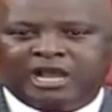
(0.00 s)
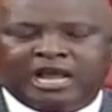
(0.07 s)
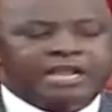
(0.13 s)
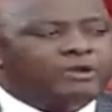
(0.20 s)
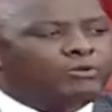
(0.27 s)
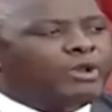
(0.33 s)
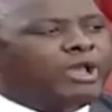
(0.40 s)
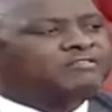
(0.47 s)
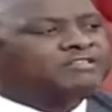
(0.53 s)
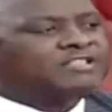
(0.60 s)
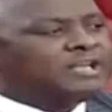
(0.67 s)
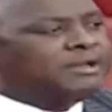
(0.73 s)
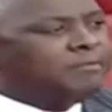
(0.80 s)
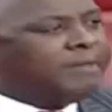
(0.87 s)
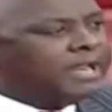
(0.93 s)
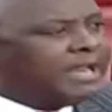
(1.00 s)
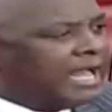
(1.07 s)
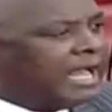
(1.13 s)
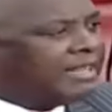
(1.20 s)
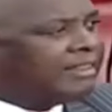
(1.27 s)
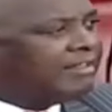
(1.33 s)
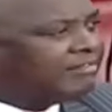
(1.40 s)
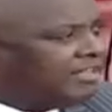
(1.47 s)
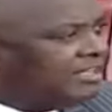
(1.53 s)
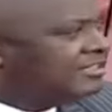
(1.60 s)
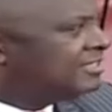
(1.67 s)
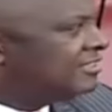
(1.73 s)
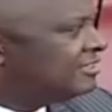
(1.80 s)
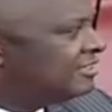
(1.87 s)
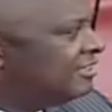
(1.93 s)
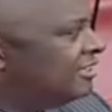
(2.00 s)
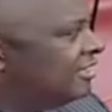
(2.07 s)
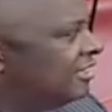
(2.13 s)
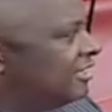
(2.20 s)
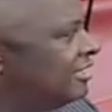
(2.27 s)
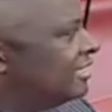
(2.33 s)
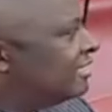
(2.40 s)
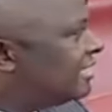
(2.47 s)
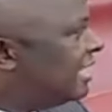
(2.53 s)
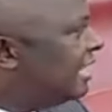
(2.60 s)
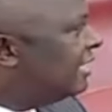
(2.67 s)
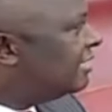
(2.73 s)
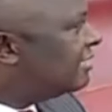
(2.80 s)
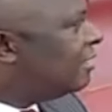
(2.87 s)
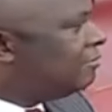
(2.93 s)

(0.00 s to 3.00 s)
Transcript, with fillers: And we have seen many other things in this Senate.